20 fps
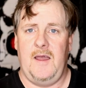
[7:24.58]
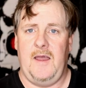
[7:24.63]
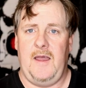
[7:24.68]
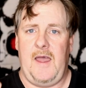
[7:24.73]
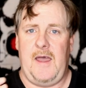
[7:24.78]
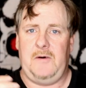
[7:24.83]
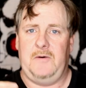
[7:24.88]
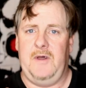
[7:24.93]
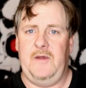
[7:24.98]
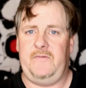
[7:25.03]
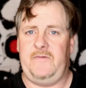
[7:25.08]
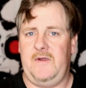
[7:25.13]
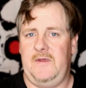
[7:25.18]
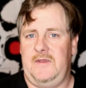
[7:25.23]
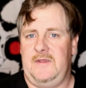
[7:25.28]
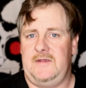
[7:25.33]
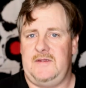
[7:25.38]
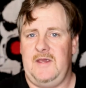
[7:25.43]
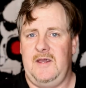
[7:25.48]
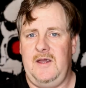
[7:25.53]
However, at
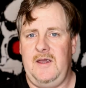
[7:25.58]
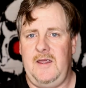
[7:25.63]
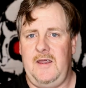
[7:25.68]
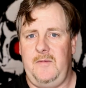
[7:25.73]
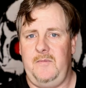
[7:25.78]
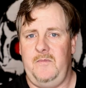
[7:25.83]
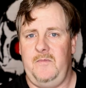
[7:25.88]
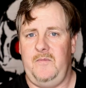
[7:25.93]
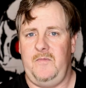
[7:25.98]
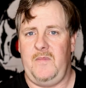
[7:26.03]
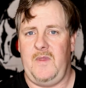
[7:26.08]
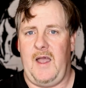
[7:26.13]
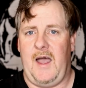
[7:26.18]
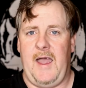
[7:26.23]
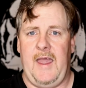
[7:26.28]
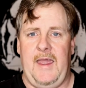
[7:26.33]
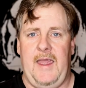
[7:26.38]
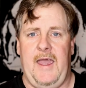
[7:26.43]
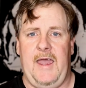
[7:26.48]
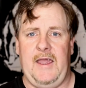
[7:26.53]
the time,
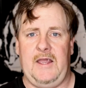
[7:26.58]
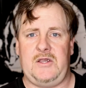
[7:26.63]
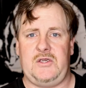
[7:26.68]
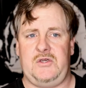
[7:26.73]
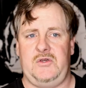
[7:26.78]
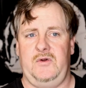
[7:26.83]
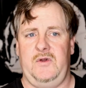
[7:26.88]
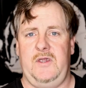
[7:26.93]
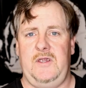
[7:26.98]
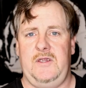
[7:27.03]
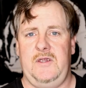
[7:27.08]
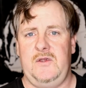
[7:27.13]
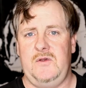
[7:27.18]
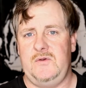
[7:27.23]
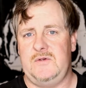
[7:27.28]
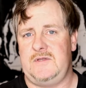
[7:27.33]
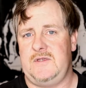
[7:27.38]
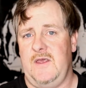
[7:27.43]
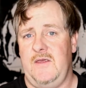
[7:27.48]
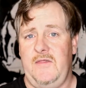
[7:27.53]
I actually
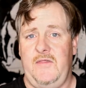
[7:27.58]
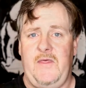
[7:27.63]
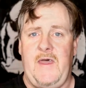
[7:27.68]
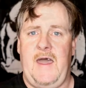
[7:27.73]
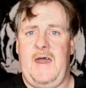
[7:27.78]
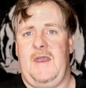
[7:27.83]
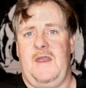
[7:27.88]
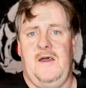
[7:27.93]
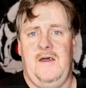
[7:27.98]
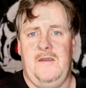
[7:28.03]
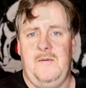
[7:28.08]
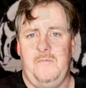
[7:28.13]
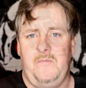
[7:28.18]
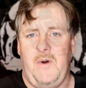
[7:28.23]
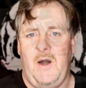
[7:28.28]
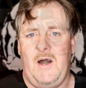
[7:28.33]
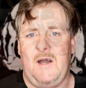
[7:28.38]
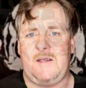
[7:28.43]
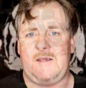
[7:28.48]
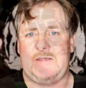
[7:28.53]
used that
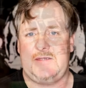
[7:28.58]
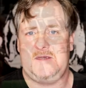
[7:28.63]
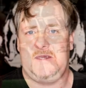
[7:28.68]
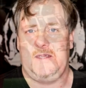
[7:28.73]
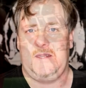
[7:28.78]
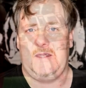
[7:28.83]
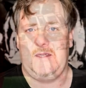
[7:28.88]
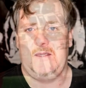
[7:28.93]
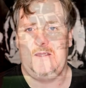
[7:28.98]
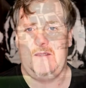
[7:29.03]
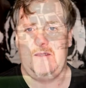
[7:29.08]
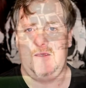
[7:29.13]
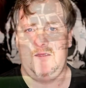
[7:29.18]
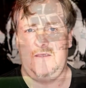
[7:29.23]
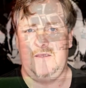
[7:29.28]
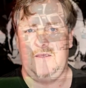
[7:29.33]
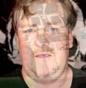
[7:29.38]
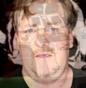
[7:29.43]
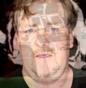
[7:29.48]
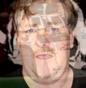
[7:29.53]
unboxing
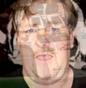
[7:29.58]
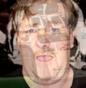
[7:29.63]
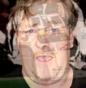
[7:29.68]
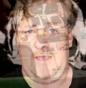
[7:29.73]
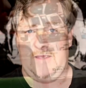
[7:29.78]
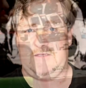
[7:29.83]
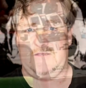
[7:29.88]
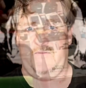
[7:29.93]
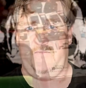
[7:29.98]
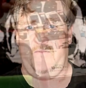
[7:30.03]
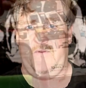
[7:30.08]
as a